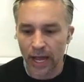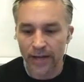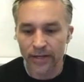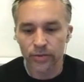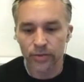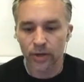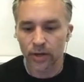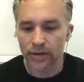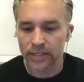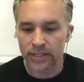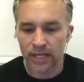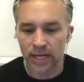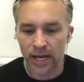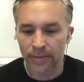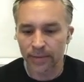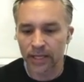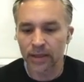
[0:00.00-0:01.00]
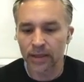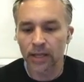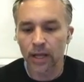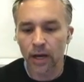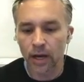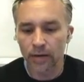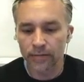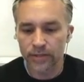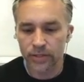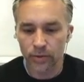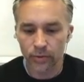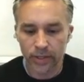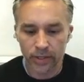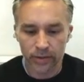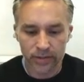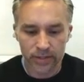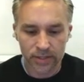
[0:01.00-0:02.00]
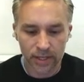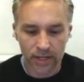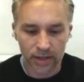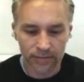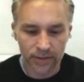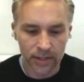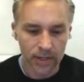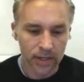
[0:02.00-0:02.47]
I do it all the time. I love surreal stuff,